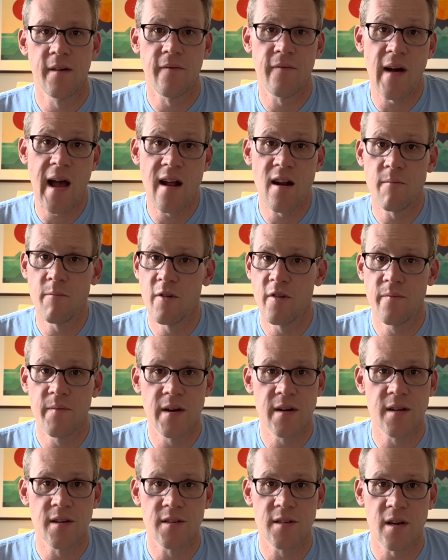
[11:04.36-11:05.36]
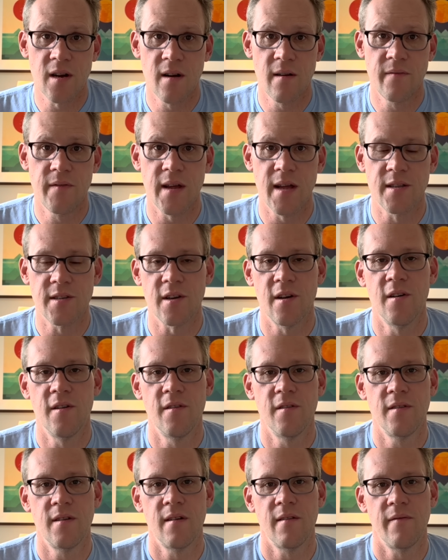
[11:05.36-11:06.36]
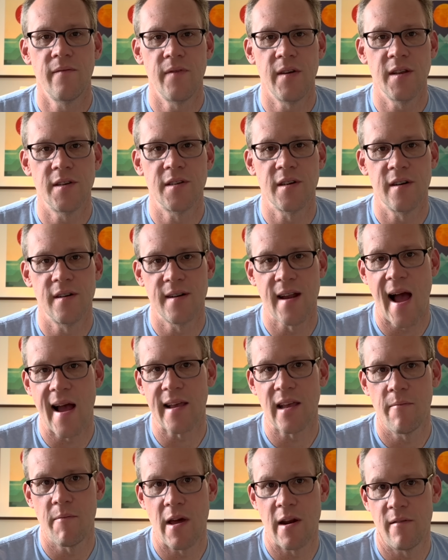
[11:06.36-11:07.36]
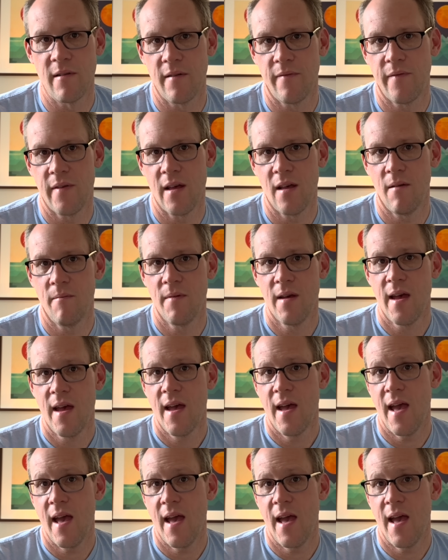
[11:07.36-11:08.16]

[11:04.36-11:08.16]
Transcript: FIRE movement deserved its own feature documentary film,